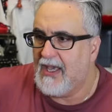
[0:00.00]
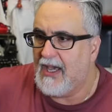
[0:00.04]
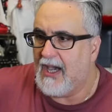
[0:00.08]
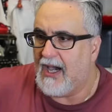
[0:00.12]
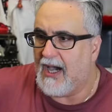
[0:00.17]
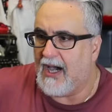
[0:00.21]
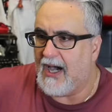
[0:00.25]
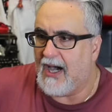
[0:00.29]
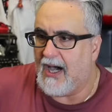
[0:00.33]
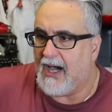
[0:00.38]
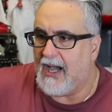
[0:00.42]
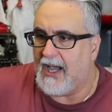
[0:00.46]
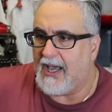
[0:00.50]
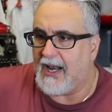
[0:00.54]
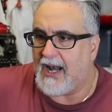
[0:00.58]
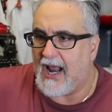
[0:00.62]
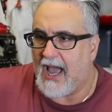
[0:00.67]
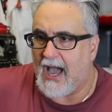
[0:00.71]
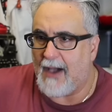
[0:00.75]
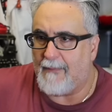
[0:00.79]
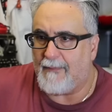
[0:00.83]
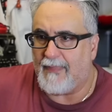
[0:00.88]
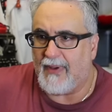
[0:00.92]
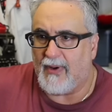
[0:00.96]
it
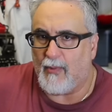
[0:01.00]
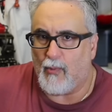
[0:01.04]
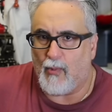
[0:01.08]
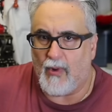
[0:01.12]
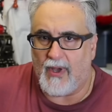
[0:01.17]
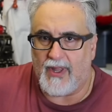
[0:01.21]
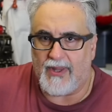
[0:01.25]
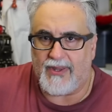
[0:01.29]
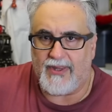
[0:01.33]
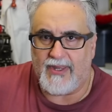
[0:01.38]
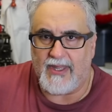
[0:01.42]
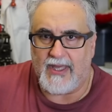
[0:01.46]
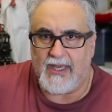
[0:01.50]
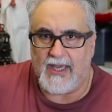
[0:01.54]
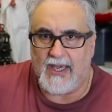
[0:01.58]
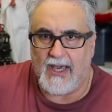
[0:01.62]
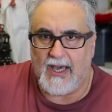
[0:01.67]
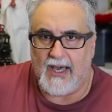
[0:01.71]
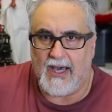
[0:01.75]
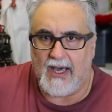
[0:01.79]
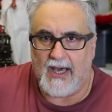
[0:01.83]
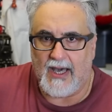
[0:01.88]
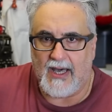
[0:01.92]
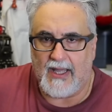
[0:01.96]
happened with
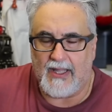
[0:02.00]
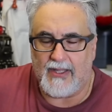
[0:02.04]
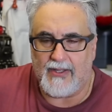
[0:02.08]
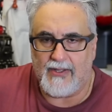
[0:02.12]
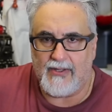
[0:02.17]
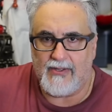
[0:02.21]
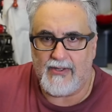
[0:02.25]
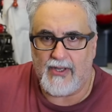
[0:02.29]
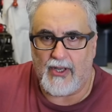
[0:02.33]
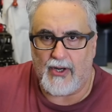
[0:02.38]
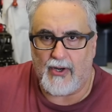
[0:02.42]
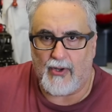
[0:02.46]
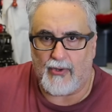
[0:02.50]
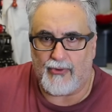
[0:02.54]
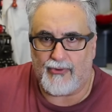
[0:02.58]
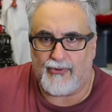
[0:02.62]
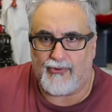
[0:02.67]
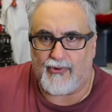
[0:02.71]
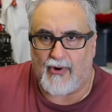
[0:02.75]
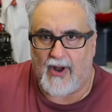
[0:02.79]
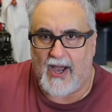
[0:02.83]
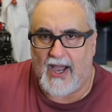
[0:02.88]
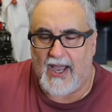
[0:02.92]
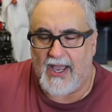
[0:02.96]
the you know
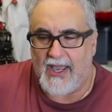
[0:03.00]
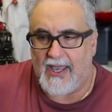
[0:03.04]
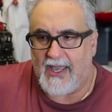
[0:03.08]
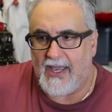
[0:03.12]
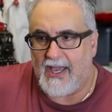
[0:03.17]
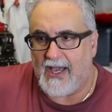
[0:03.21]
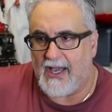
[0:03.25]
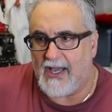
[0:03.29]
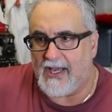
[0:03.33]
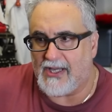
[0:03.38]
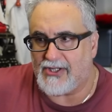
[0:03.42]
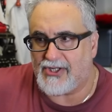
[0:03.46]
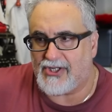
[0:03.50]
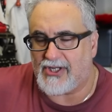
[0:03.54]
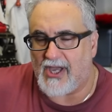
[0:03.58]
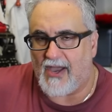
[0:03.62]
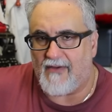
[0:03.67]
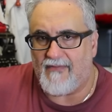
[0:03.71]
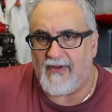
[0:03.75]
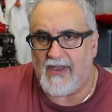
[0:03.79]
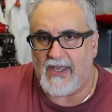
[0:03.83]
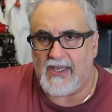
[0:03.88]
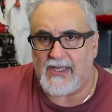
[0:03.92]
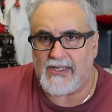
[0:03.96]
try
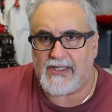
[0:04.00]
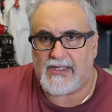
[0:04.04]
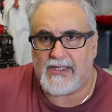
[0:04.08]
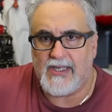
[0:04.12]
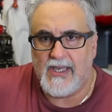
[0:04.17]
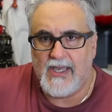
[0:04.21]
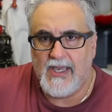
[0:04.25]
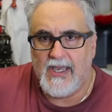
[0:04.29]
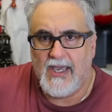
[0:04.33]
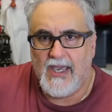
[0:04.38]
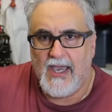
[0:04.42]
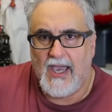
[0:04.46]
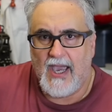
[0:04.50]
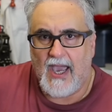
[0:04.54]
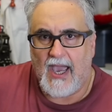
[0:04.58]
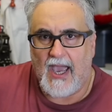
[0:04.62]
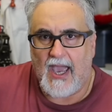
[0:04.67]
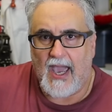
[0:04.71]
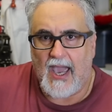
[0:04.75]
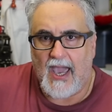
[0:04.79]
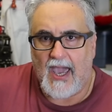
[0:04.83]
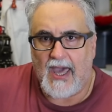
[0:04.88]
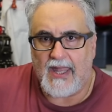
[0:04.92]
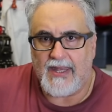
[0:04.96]
Chevys
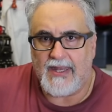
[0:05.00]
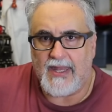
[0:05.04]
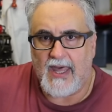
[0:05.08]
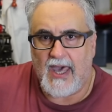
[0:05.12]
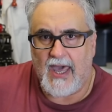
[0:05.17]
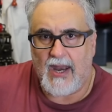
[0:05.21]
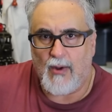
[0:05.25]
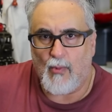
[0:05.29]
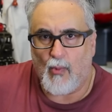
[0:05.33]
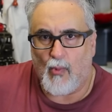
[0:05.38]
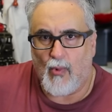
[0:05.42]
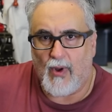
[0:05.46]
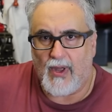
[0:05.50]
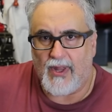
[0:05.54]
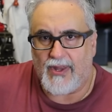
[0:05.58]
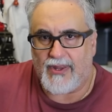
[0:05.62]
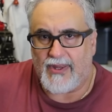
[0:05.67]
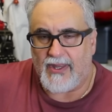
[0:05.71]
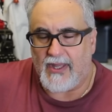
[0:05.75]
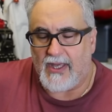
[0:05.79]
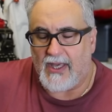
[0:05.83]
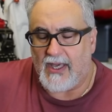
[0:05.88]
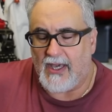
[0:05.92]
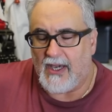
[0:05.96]
and then
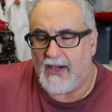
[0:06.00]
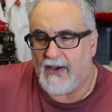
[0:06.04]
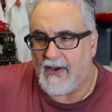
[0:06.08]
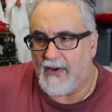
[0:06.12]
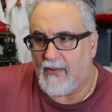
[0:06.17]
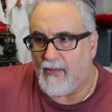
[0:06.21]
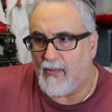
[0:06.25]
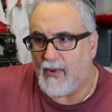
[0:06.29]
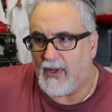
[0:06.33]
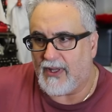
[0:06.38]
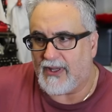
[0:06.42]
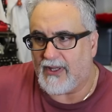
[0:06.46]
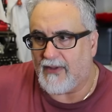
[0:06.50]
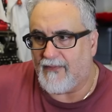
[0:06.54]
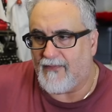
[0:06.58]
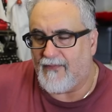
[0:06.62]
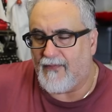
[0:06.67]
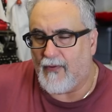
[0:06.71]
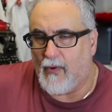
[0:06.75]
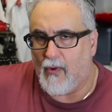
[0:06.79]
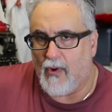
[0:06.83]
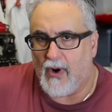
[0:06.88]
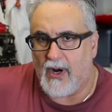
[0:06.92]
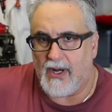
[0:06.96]
with the uh, with the
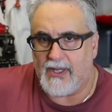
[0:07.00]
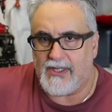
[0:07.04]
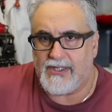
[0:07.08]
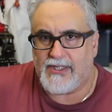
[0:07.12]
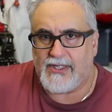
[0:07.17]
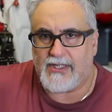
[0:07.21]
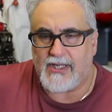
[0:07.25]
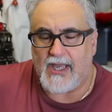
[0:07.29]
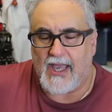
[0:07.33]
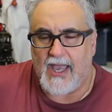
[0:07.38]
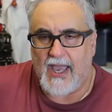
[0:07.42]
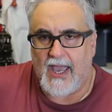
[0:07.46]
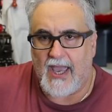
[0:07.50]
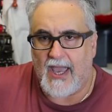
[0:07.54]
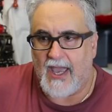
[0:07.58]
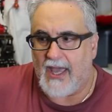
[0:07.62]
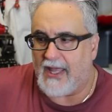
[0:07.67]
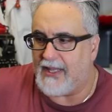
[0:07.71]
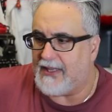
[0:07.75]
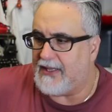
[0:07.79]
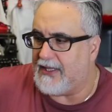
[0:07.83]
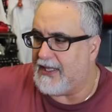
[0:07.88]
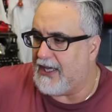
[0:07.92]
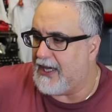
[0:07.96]
Fords,
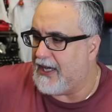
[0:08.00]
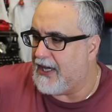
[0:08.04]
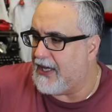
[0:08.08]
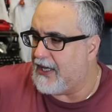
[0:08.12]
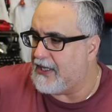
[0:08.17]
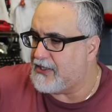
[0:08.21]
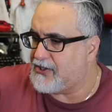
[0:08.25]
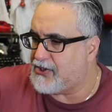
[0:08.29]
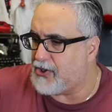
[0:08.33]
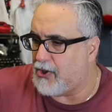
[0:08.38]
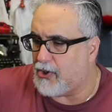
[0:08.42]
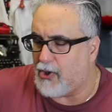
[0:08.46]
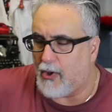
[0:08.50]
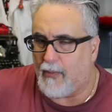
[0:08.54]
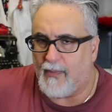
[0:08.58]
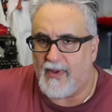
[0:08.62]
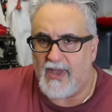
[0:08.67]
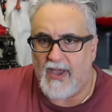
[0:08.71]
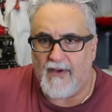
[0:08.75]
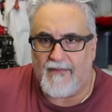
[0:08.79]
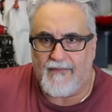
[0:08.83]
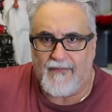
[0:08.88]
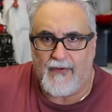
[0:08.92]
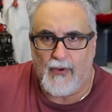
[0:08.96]
and uh, so there'll
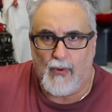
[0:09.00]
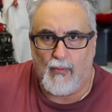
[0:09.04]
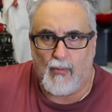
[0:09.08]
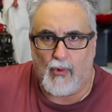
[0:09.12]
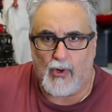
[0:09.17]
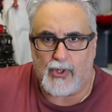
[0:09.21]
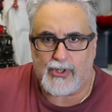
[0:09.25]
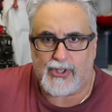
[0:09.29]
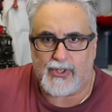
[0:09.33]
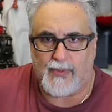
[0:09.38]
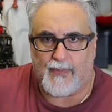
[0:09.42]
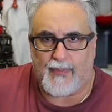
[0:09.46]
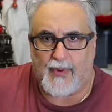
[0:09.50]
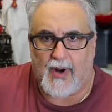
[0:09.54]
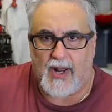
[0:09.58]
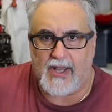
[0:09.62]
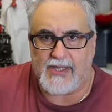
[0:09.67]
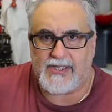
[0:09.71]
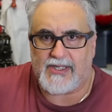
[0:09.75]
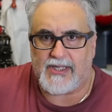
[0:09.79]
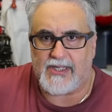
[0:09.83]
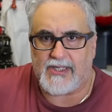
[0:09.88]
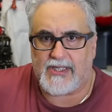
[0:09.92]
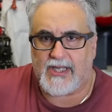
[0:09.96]
be a few more
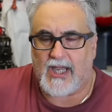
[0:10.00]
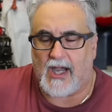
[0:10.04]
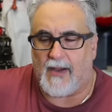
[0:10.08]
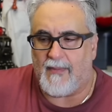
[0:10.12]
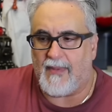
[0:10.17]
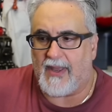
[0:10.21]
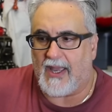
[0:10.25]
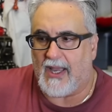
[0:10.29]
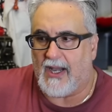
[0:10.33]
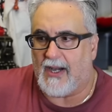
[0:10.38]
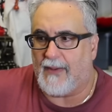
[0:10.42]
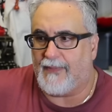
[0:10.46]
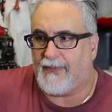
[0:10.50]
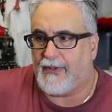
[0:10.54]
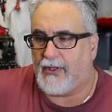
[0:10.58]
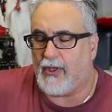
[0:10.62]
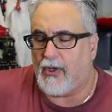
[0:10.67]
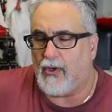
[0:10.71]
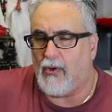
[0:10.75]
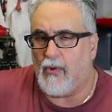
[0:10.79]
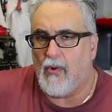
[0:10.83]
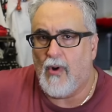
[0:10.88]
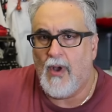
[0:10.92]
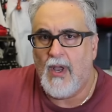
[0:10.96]
surprises coming up
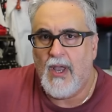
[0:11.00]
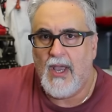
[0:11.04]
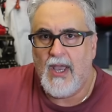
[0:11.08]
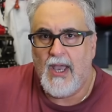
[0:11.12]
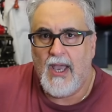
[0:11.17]
too.